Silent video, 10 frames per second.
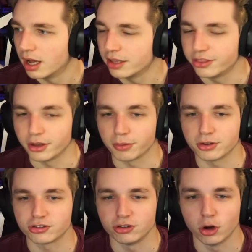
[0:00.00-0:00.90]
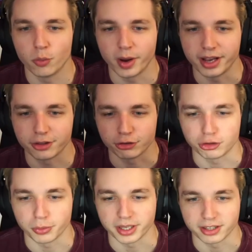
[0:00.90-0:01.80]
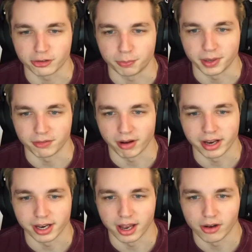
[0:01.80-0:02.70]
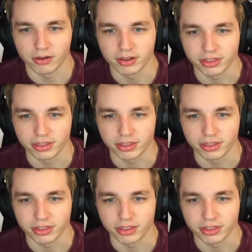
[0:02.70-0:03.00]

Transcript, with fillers: There is no way they're doing this bit right now.